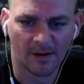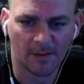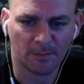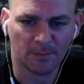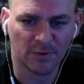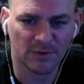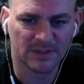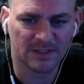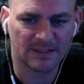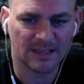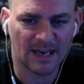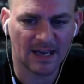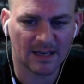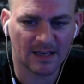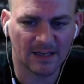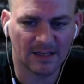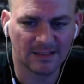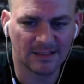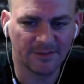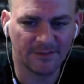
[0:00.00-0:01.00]
Boost attack
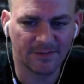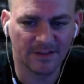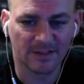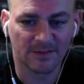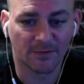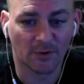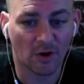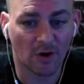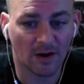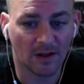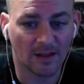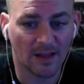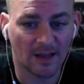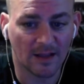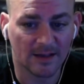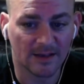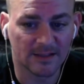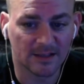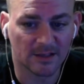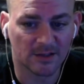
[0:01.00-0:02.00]
and defense for all
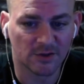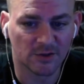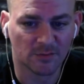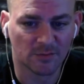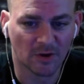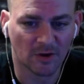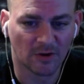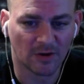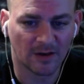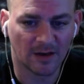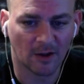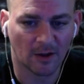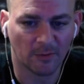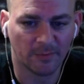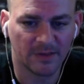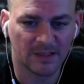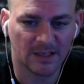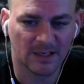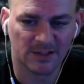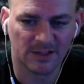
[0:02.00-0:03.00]
allies and consume my own
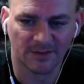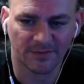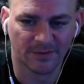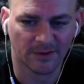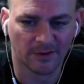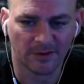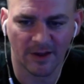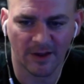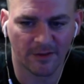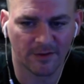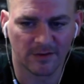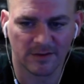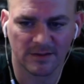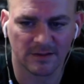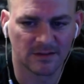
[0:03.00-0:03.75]
LB gauge to fill in others.